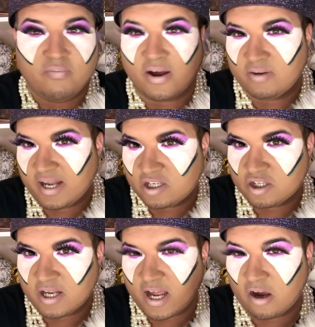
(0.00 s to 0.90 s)

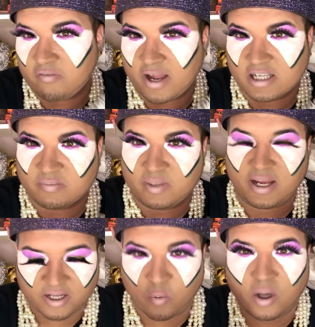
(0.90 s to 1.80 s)
foundation now, if you ask
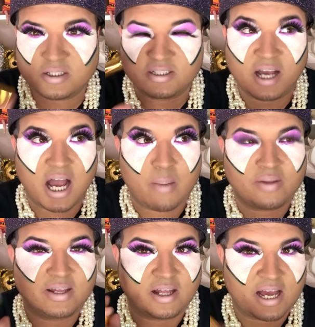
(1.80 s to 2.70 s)
me. There was a time,
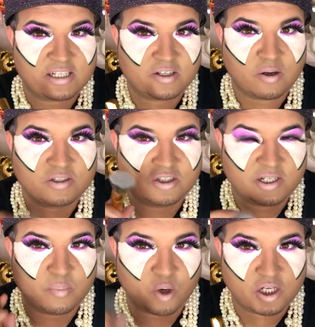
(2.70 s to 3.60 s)
I think last year I was
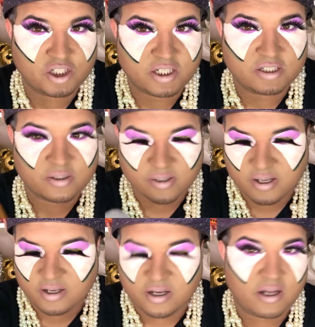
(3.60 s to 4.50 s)
using brushes
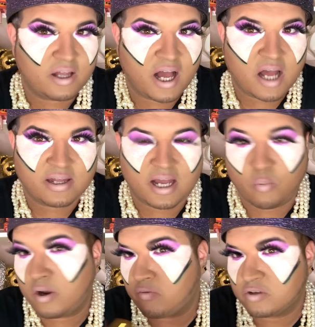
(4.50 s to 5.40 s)
a lot and then I
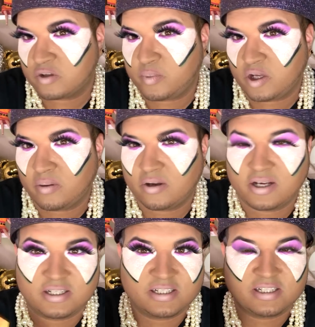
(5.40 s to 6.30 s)
went over to the beauty blender
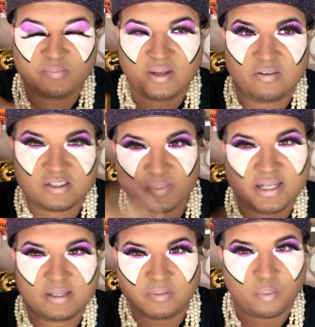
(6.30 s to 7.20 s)
because it just, it
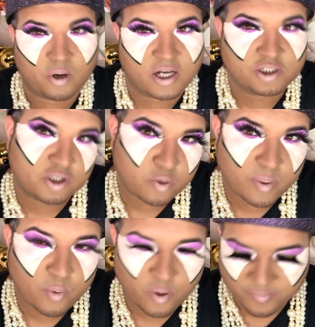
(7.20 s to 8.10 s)
speeds up the process a little
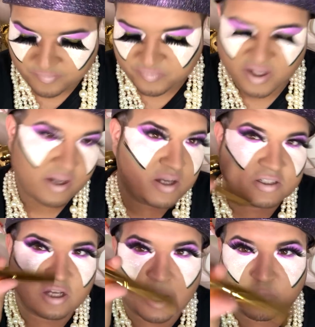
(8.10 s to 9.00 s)
bit more.
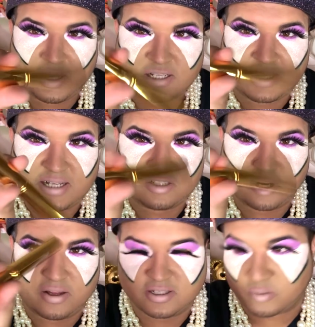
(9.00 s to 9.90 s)
So I'm really excited to
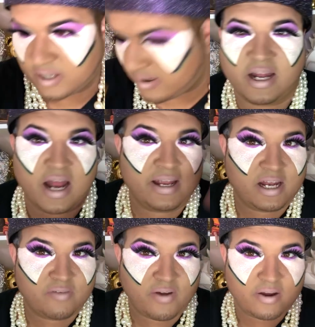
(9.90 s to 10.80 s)
try this one Did I
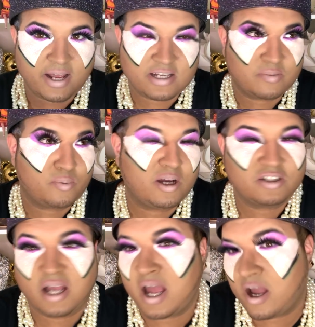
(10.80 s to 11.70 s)
need a foundation
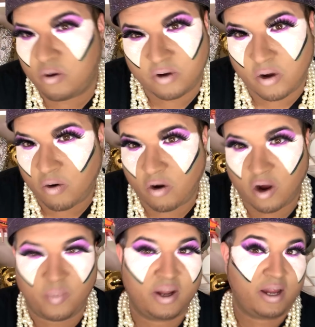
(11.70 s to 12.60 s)
brush? Hell no,
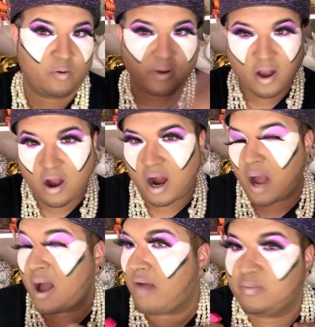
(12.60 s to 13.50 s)
girl, but here we are.
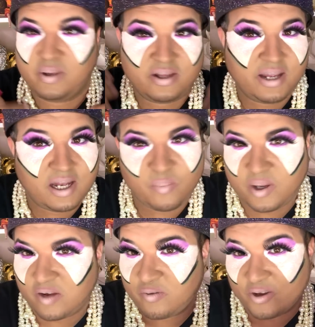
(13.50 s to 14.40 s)
I'll have to be the guinea
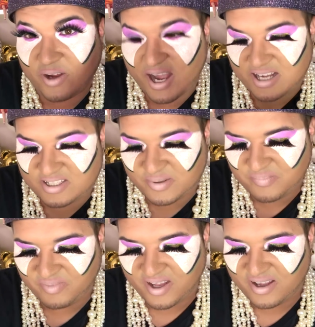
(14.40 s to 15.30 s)
pig for you guys.
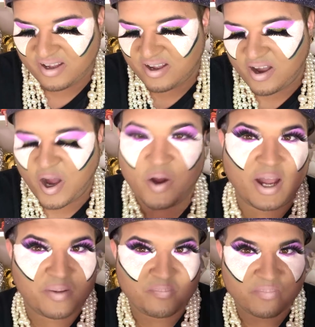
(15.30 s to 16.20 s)

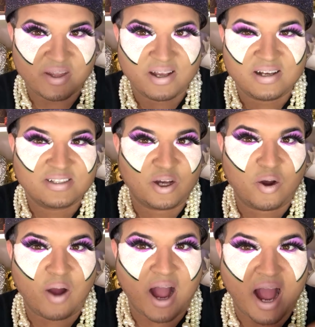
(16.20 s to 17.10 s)
Okay,
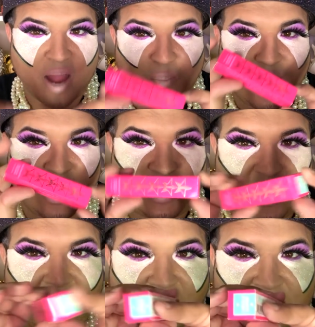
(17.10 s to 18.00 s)
so I
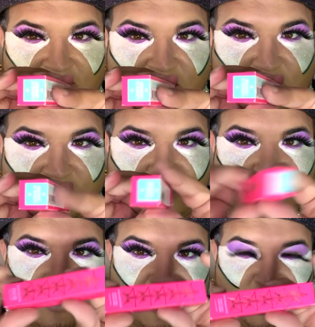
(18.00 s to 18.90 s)
bought a Jeffree
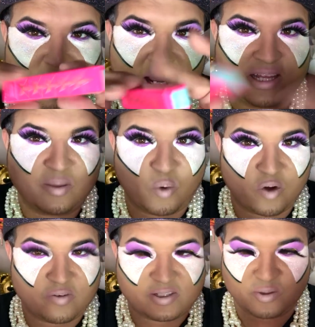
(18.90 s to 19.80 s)
Star lippy at the
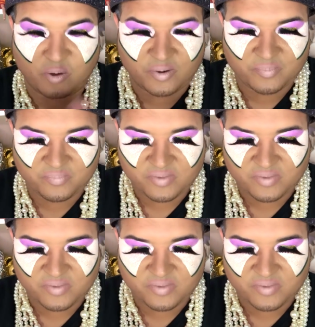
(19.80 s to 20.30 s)
Morphe store.